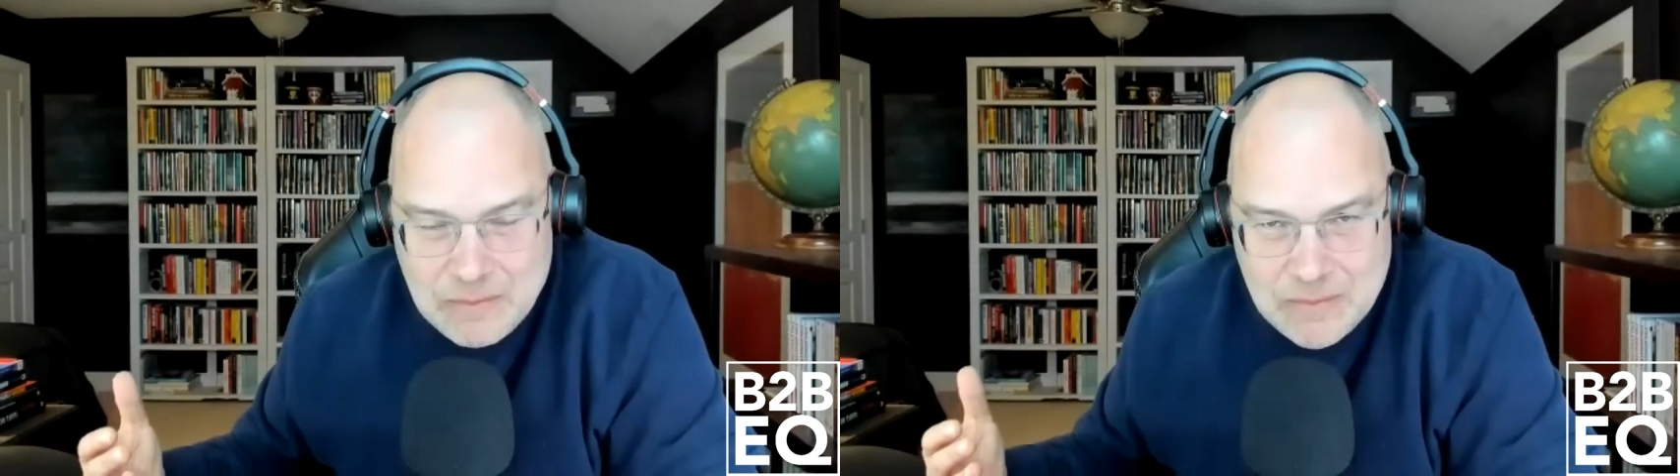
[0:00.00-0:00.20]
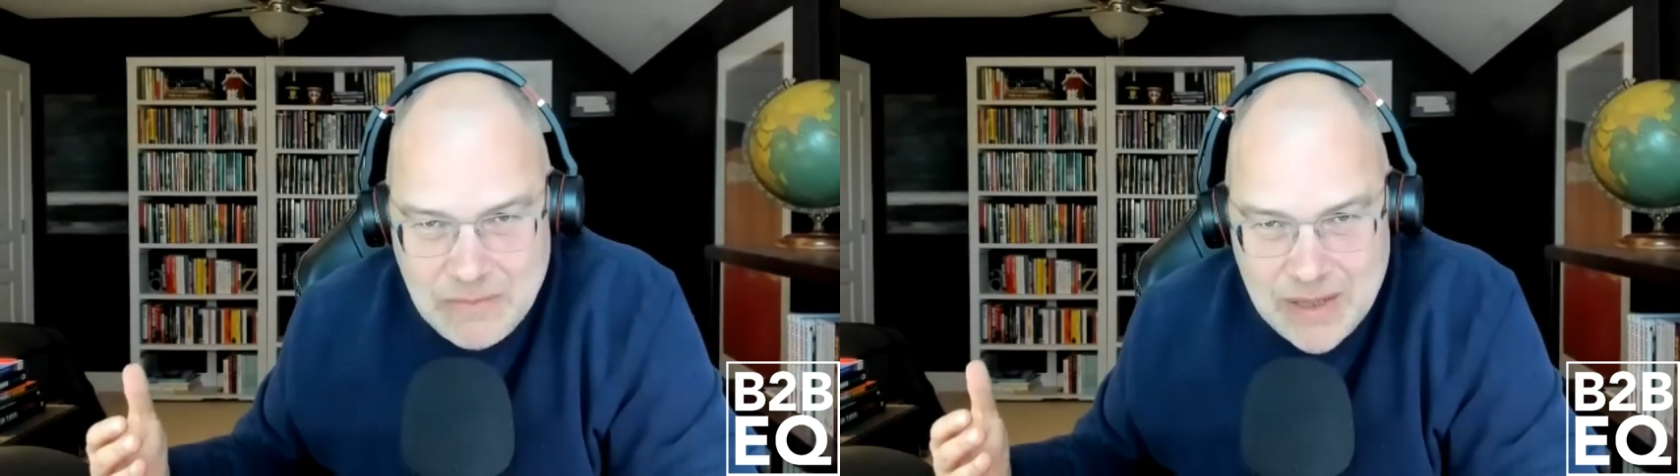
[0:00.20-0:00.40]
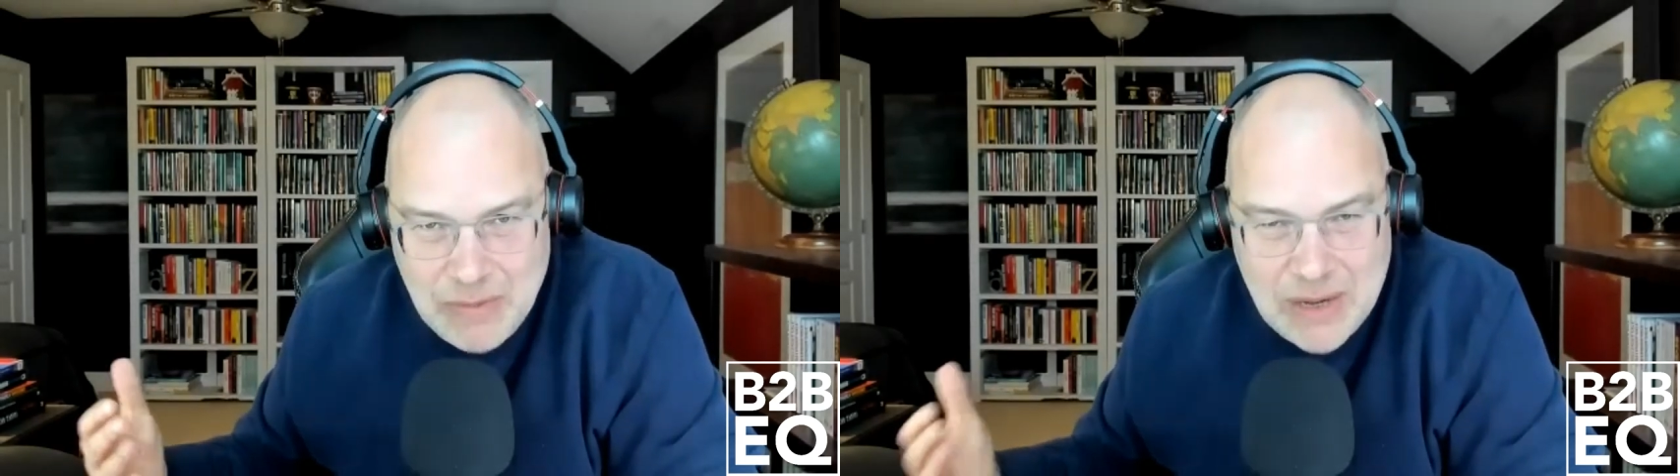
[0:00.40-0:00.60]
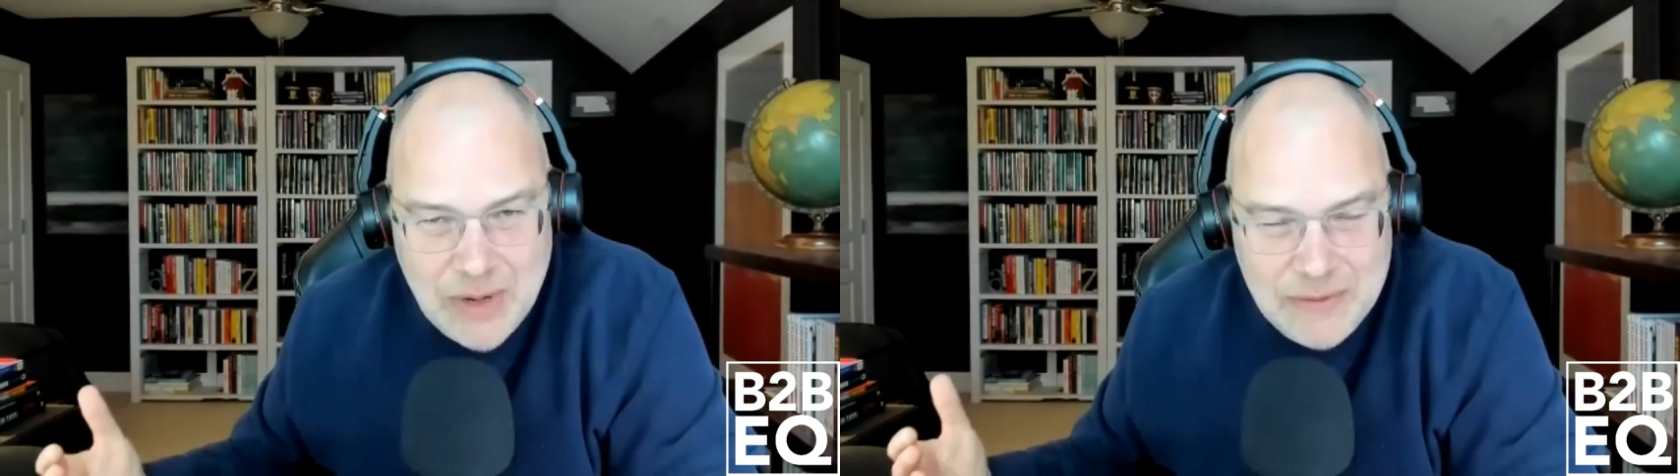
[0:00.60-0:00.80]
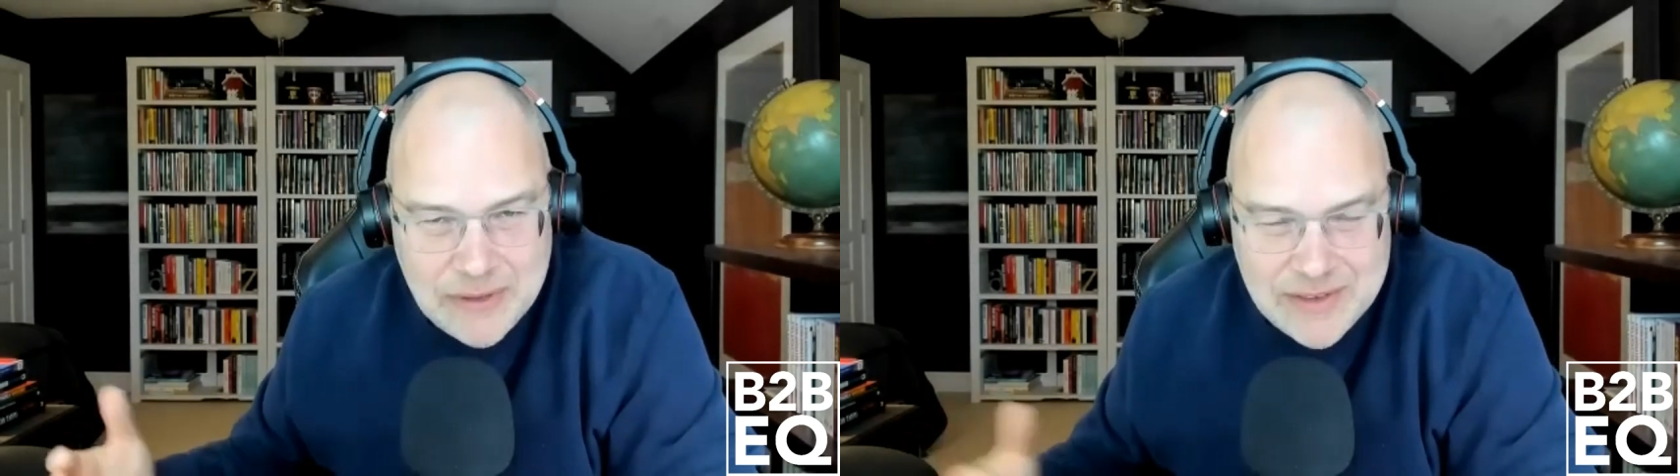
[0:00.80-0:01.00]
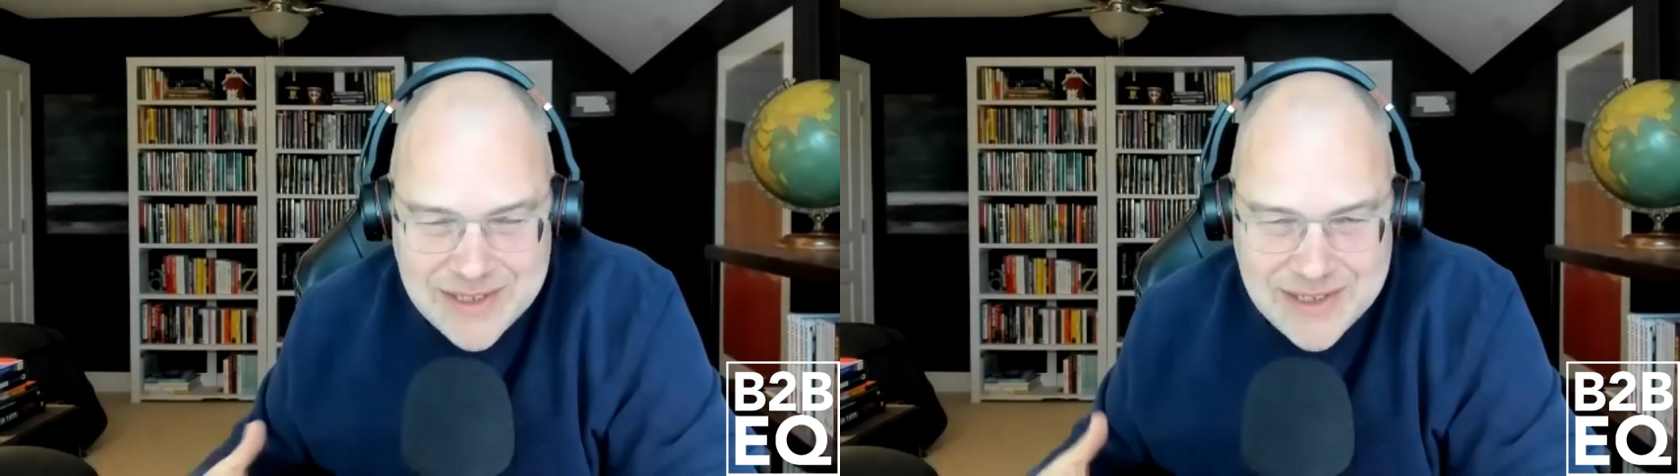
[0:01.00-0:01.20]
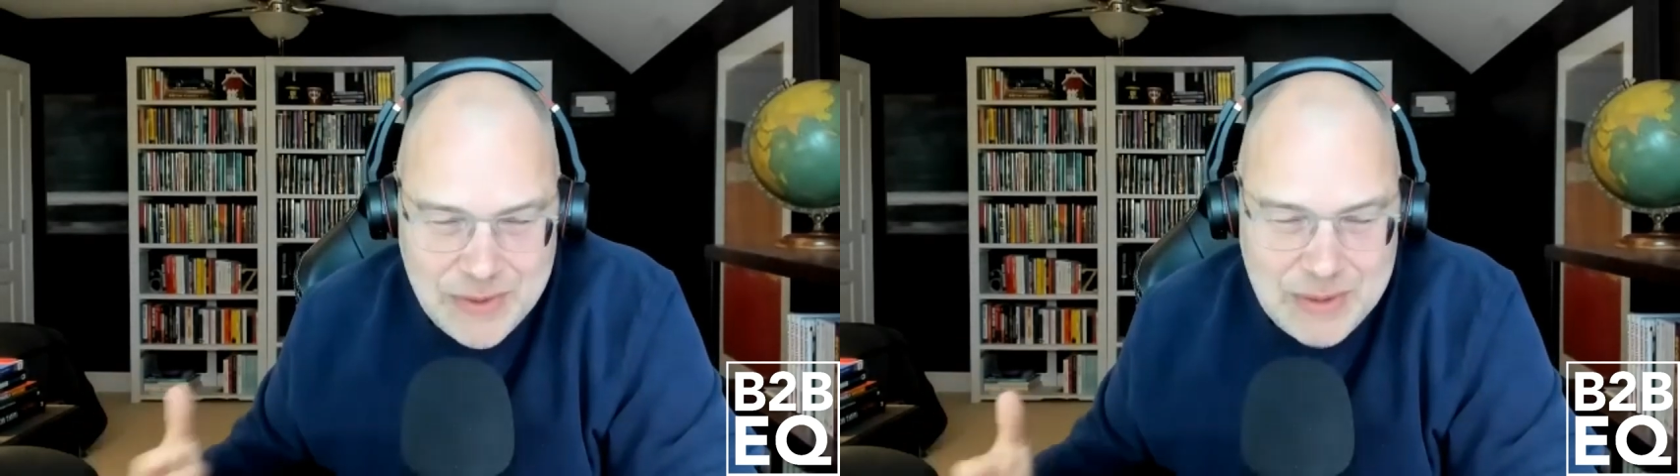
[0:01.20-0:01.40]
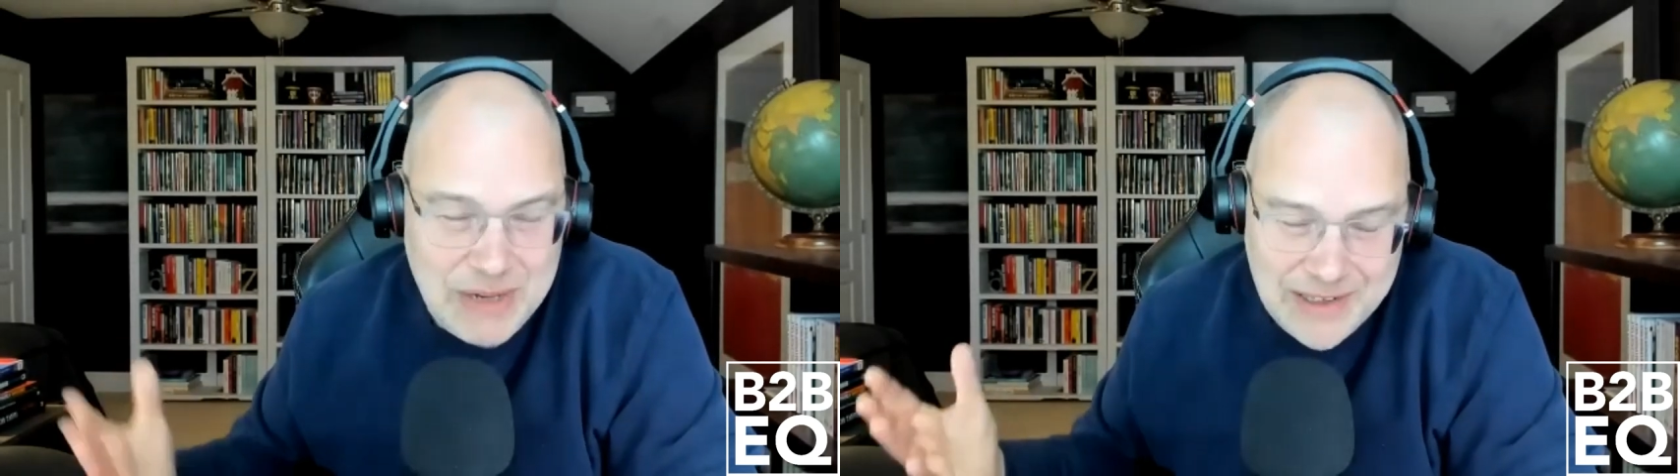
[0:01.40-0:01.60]
My, my wife will, it's because
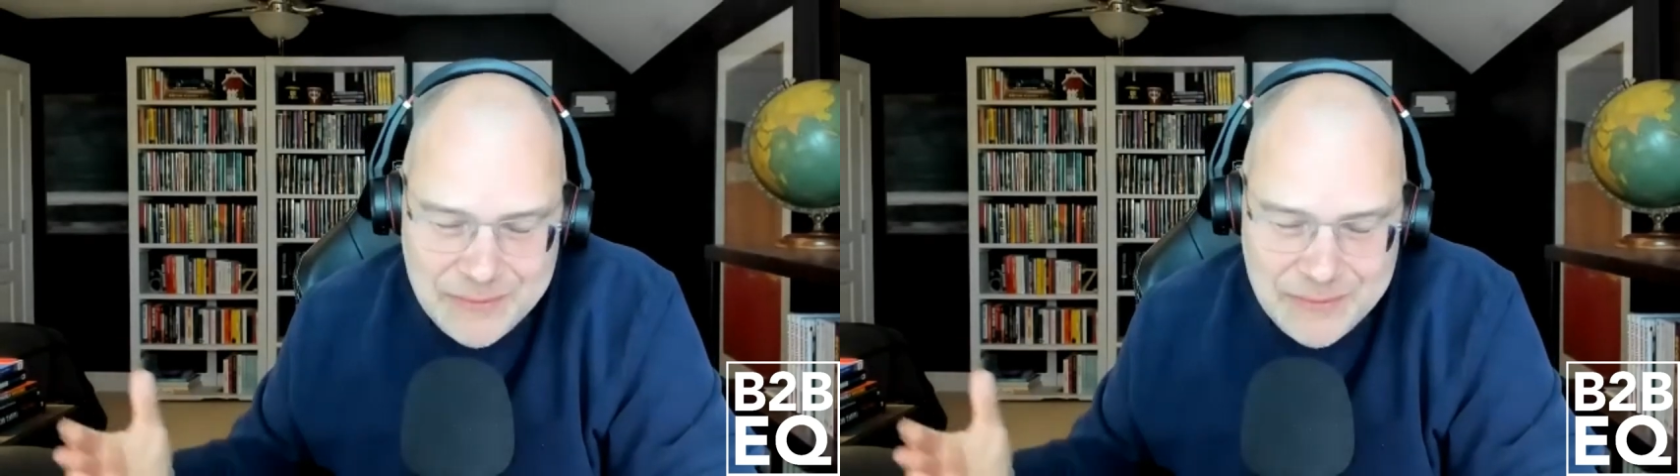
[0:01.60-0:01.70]
we buy a